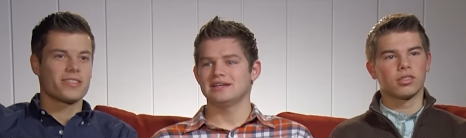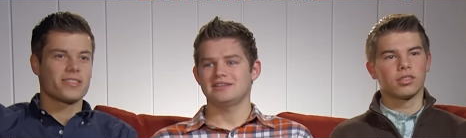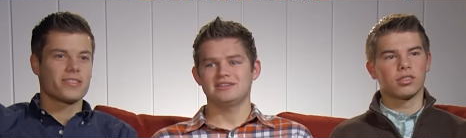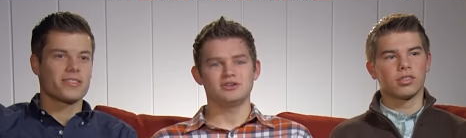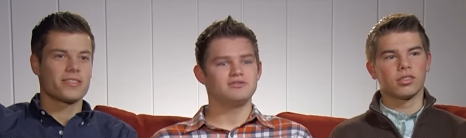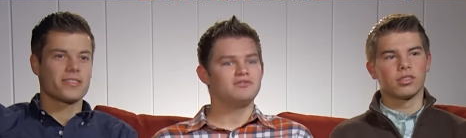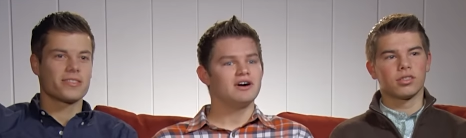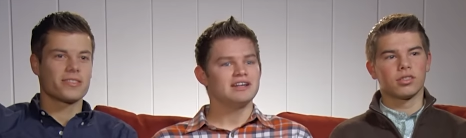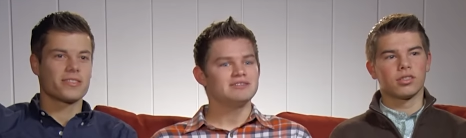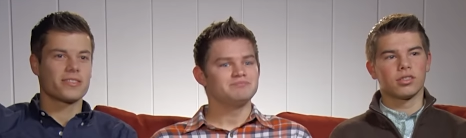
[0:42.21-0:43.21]
Speaker 1: yet still
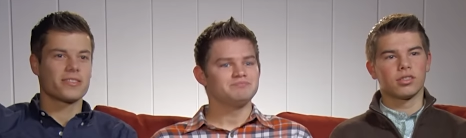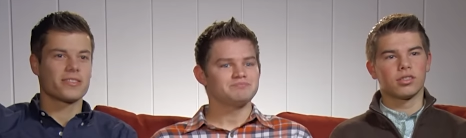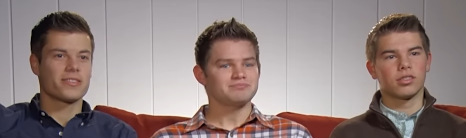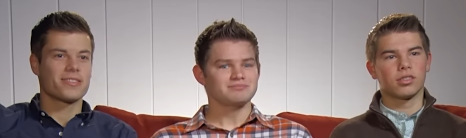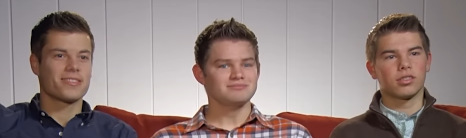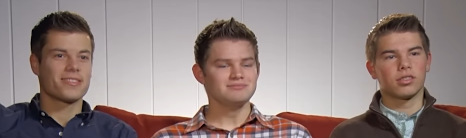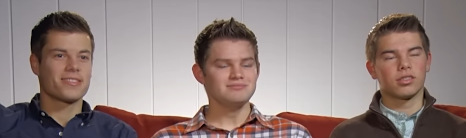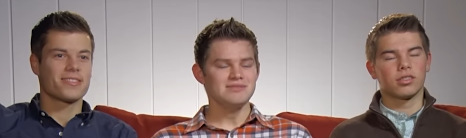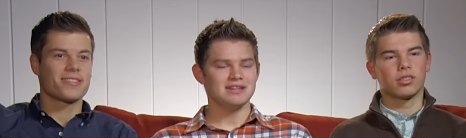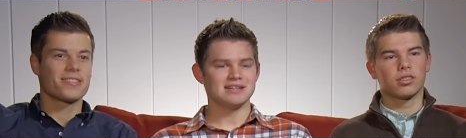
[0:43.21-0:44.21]
funny.
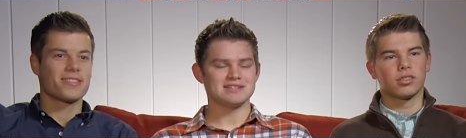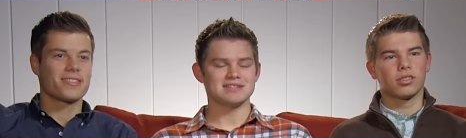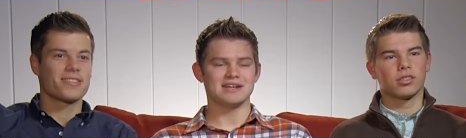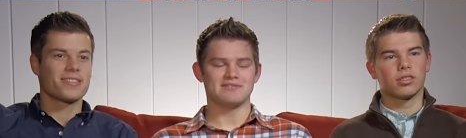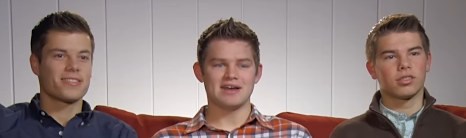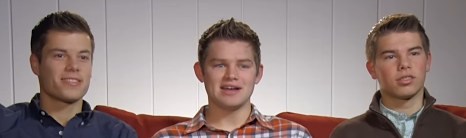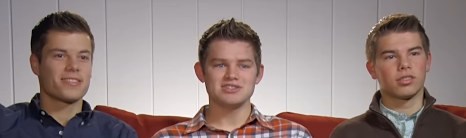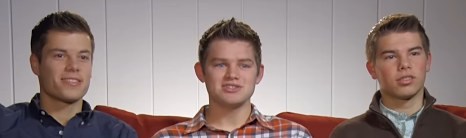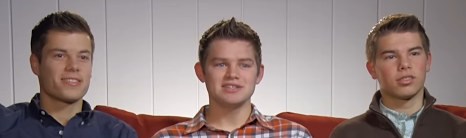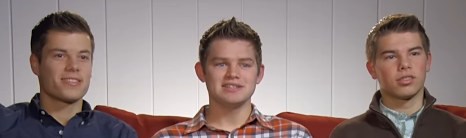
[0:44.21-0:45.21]
And then I said, if
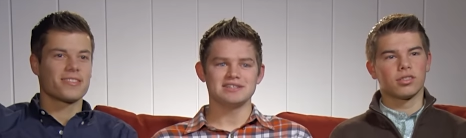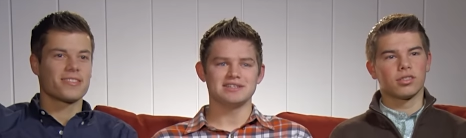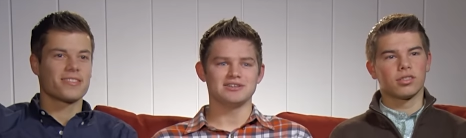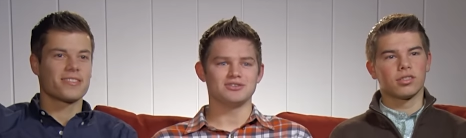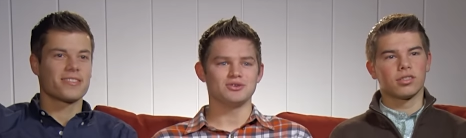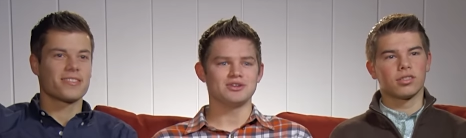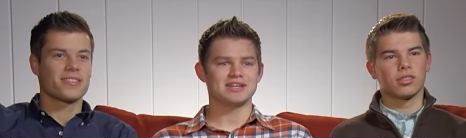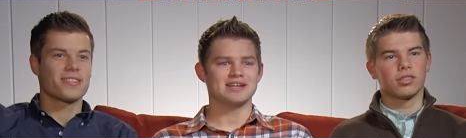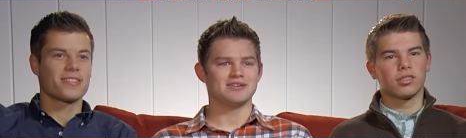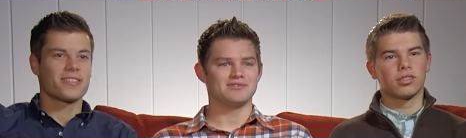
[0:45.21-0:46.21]
Ashley is gonna
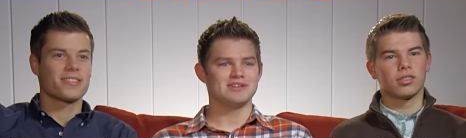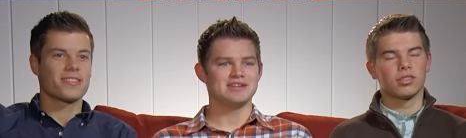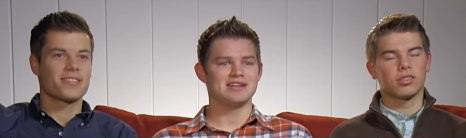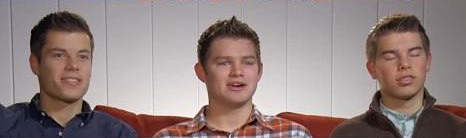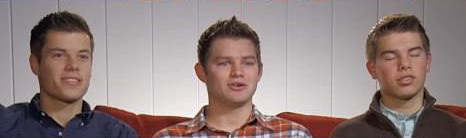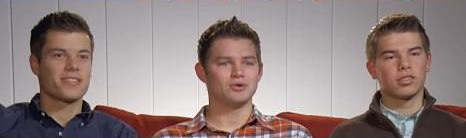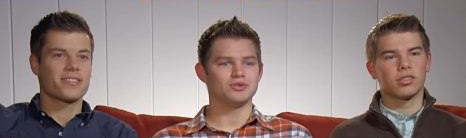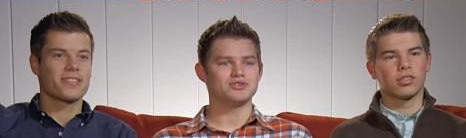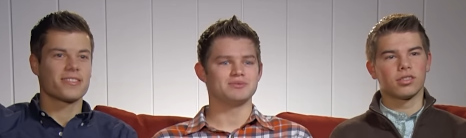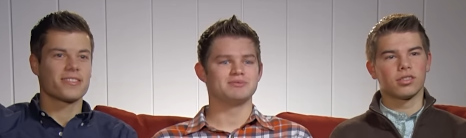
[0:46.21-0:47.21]
kind of fit into our
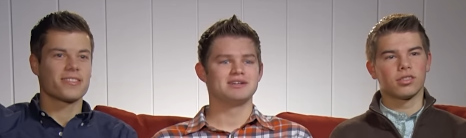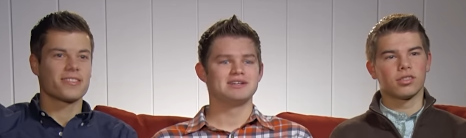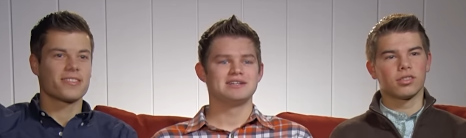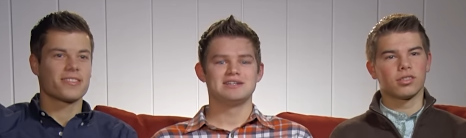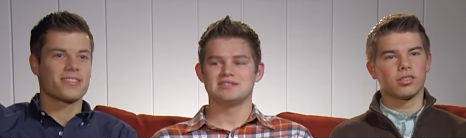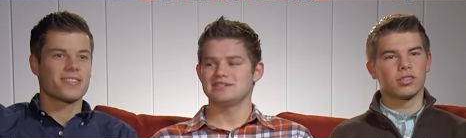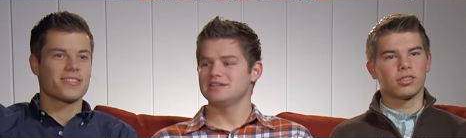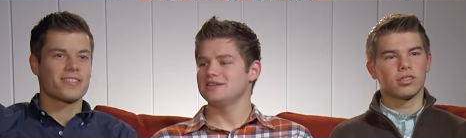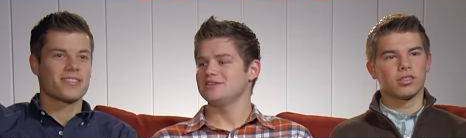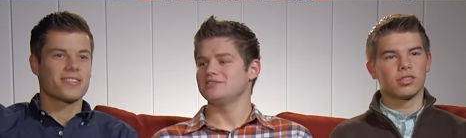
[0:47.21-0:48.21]
culture, she
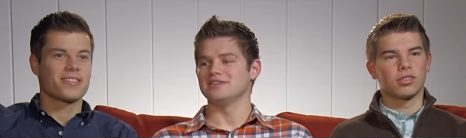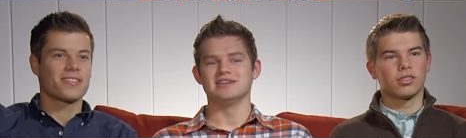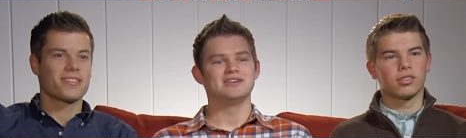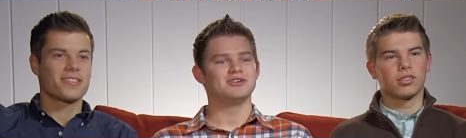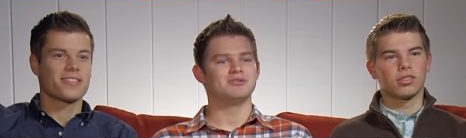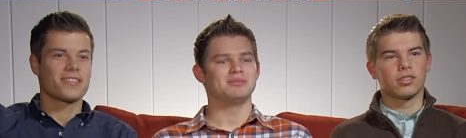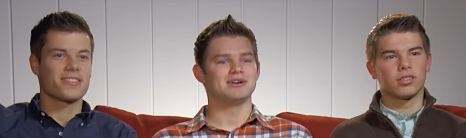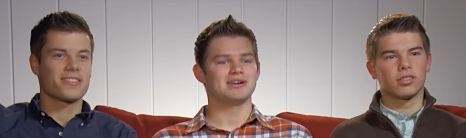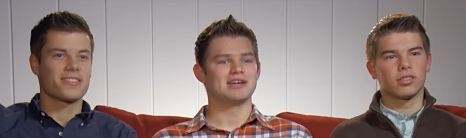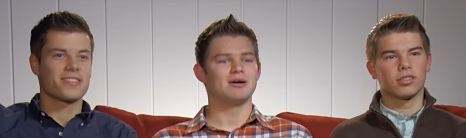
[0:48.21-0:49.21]
needs to get her a
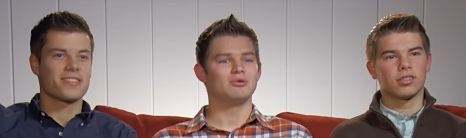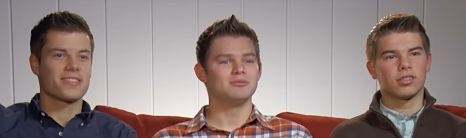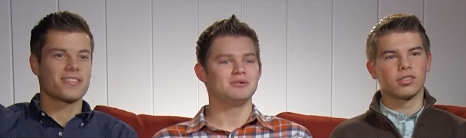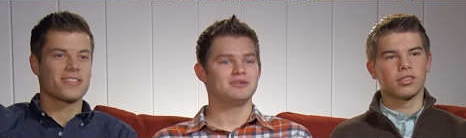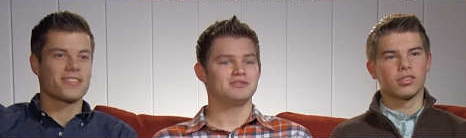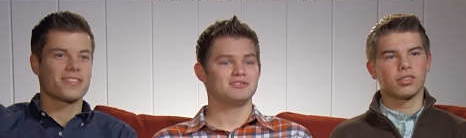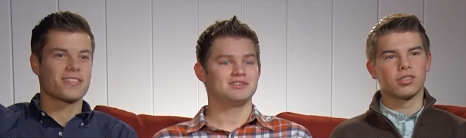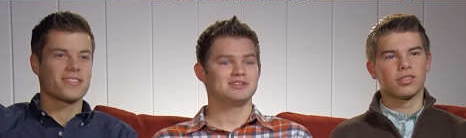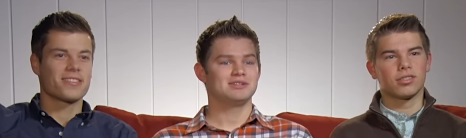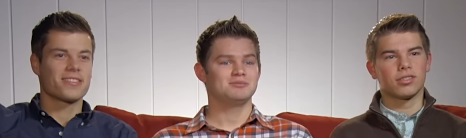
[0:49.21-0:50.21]
pair of cowboy
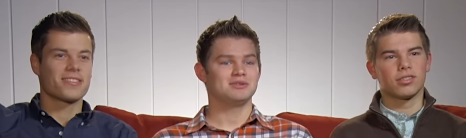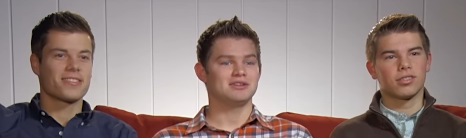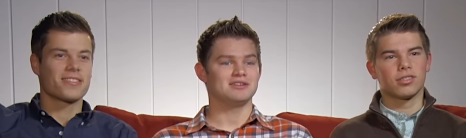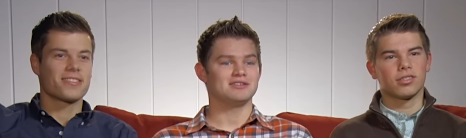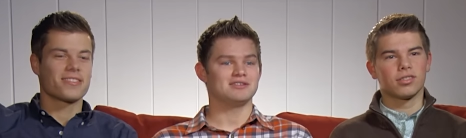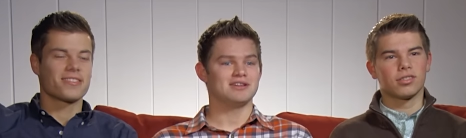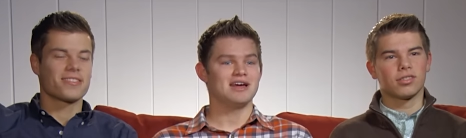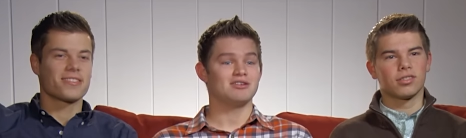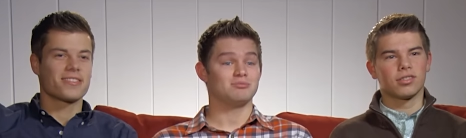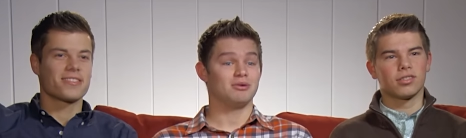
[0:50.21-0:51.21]
boots because
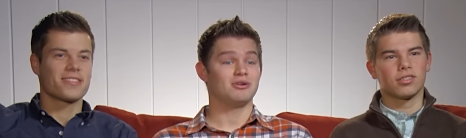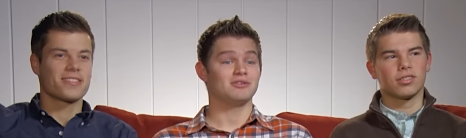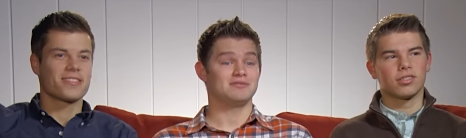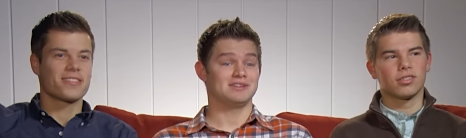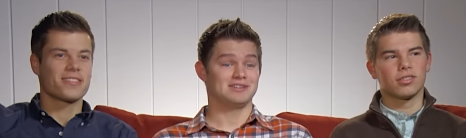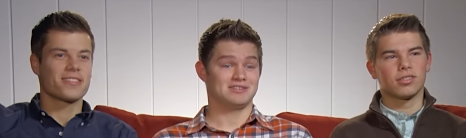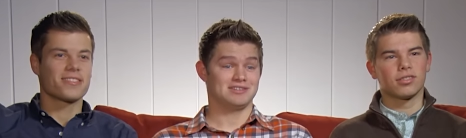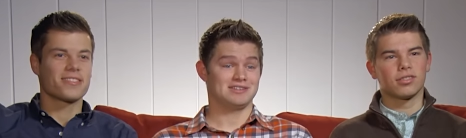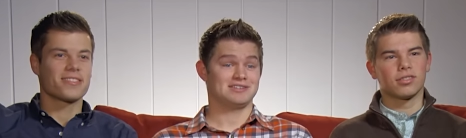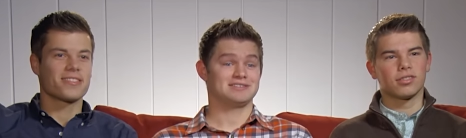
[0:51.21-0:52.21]
that is part of
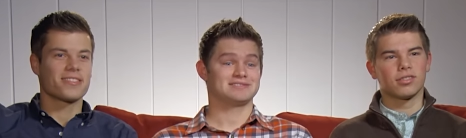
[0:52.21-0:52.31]
Tennessee.